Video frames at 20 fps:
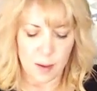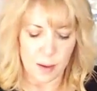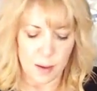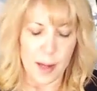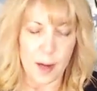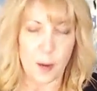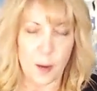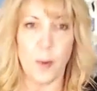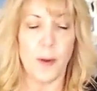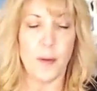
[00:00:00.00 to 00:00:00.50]

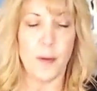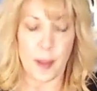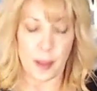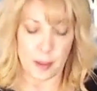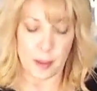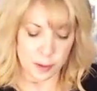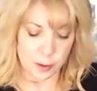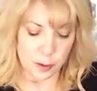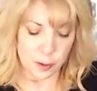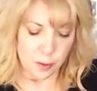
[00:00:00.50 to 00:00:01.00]
like with
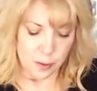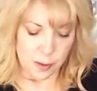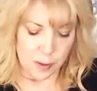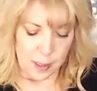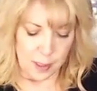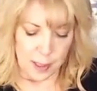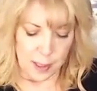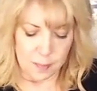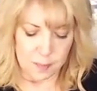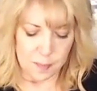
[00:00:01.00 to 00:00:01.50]

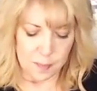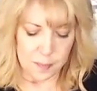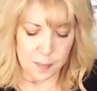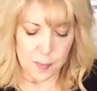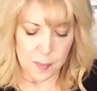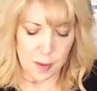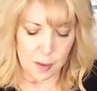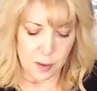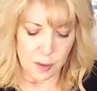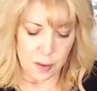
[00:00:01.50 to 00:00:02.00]
certainty,
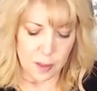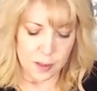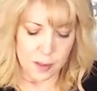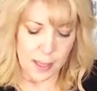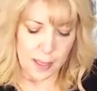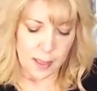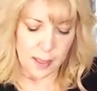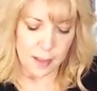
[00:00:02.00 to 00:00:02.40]
Oh, look, that